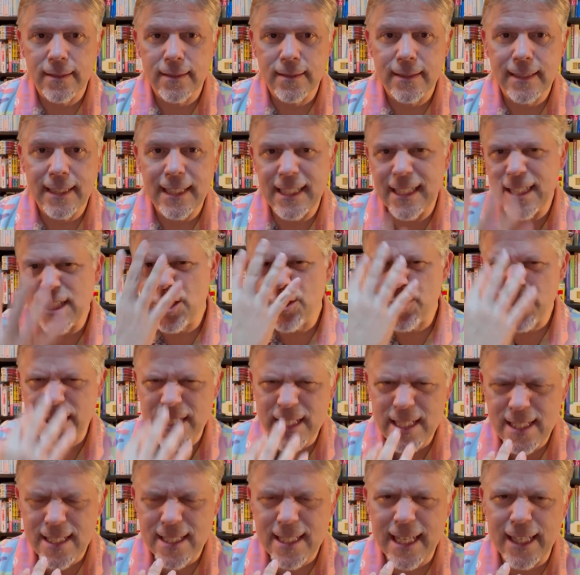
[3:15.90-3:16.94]

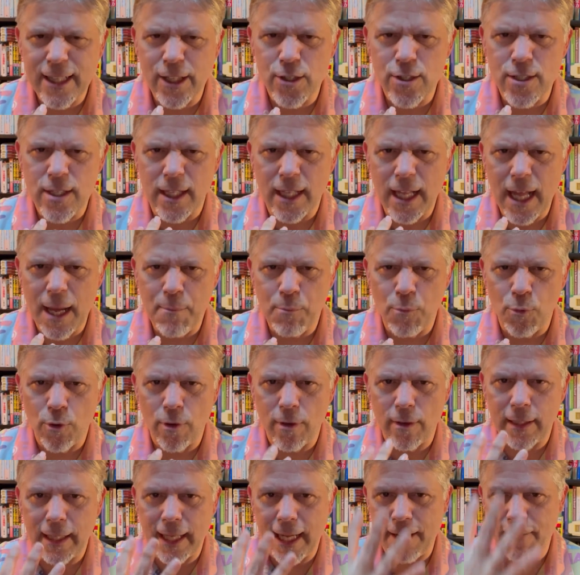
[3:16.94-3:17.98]
illustrations. Like there's a lot
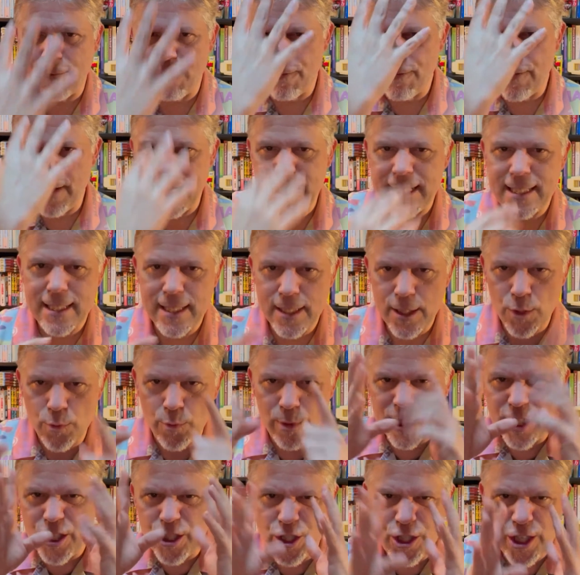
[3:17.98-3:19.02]
more like faces
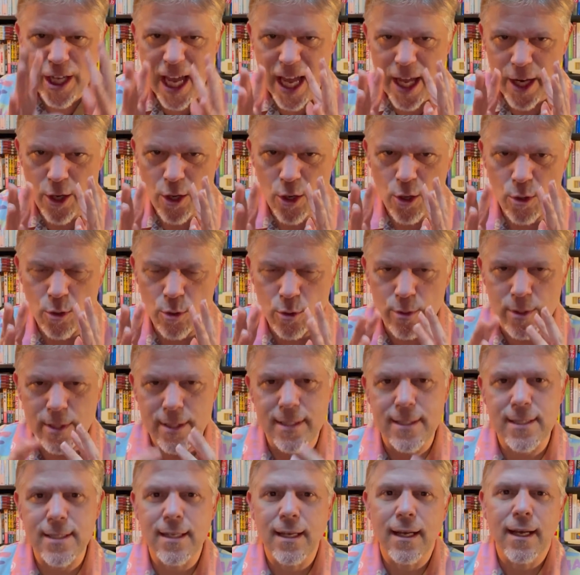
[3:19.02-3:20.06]
with
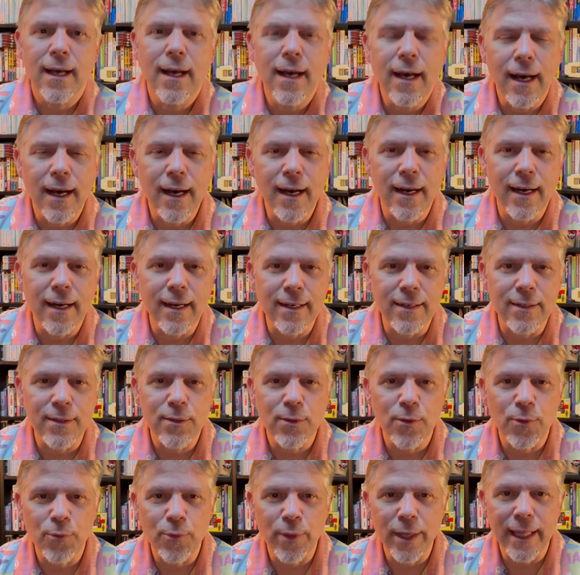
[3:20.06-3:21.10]
shadows
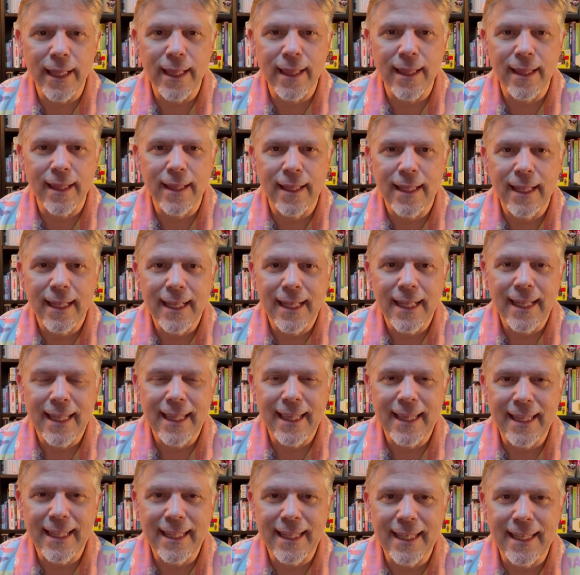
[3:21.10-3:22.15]
with
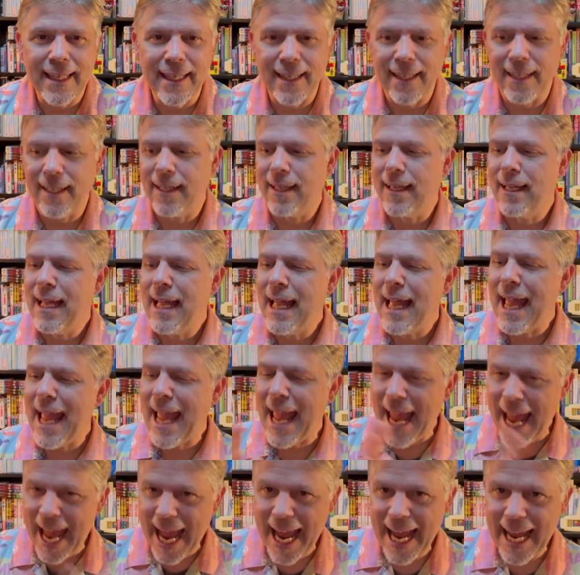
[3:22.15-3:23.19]
the
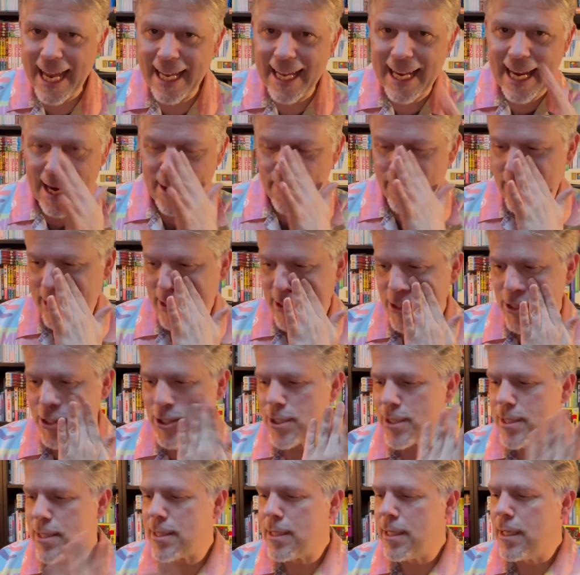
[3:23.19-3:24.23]
A
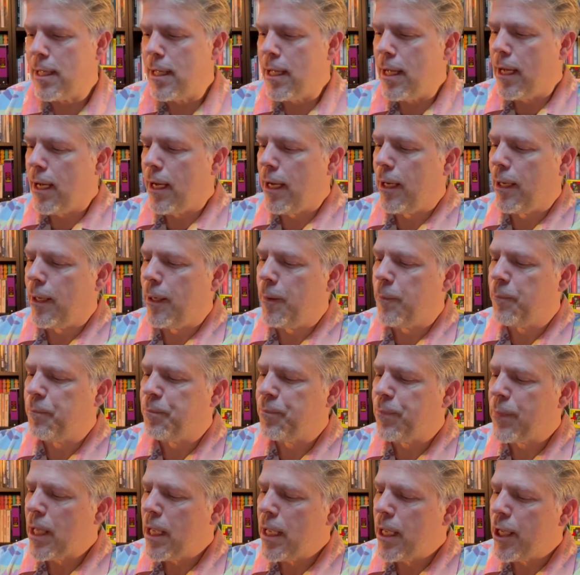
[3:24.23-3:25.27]
characters.
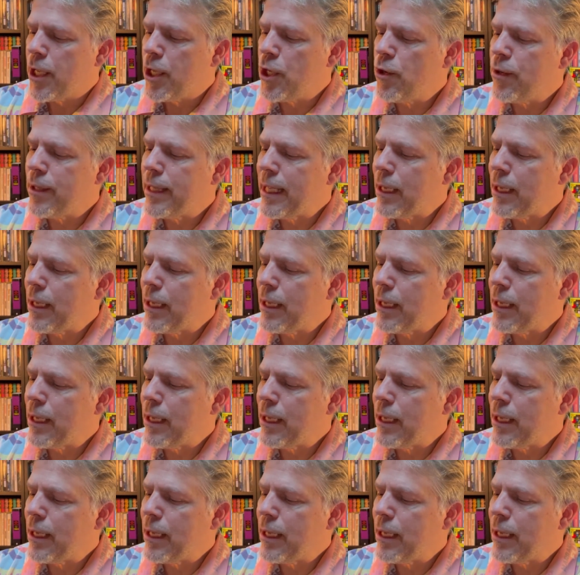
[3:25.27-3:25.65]
You know,